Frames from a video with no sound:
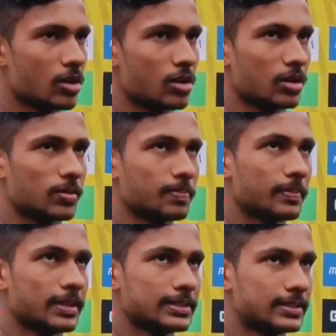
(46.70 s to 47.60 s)

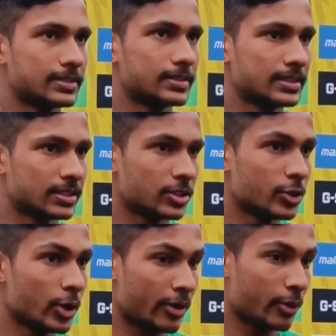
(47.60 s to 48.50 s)
It's a
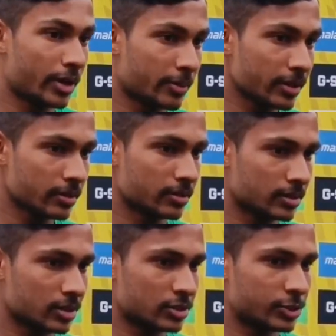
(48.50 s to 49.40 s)
new environment.
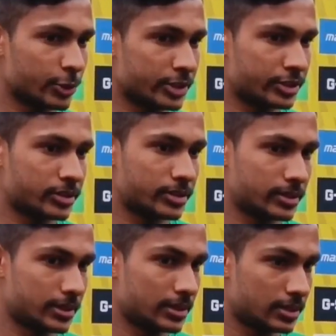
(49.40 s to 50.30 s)
So
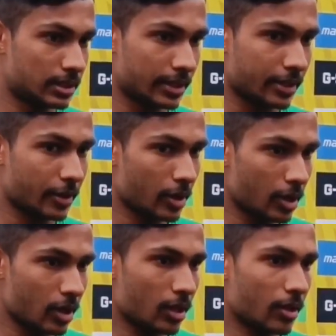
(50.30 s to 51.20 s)
it's like
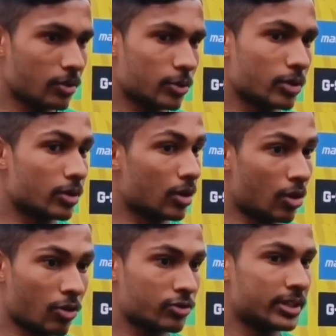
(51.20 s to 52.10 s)
a
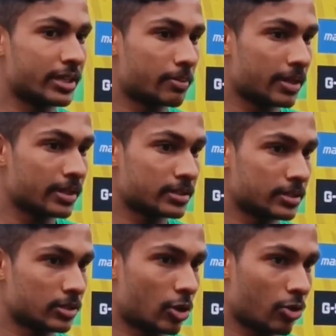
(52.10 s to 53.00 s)
lot of senior players,
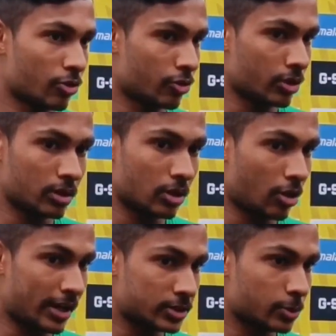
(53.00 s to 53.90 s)
a lot
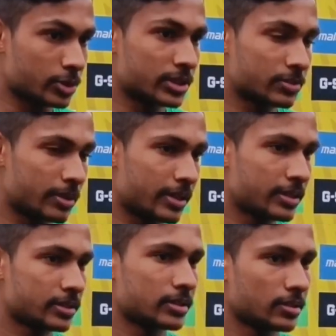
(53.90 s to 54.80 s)
of exposures
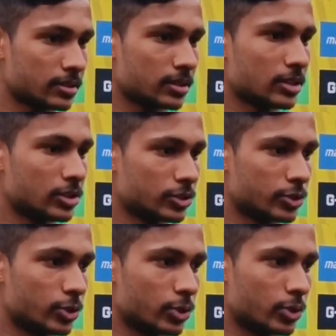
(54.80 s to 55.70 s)
players.
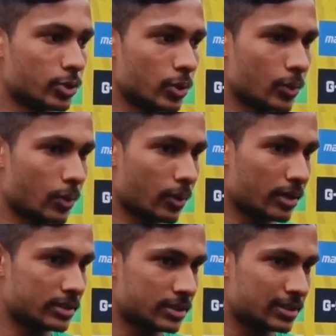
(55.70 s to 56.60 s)
So
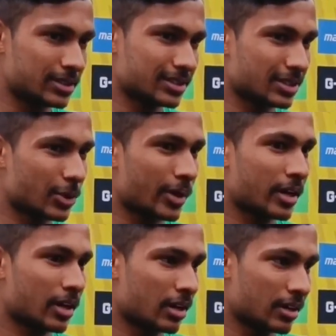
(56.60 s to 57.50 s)
it's quite
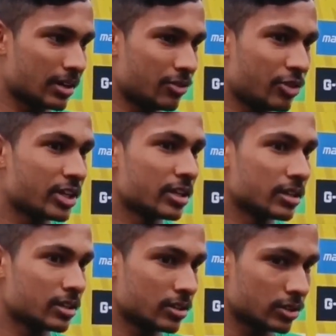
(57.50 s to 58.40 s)
difficult
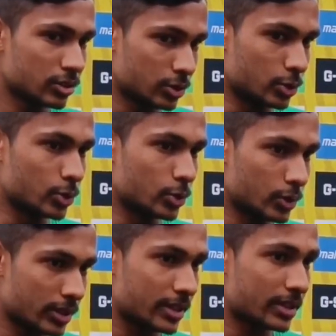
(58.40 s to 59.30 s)
to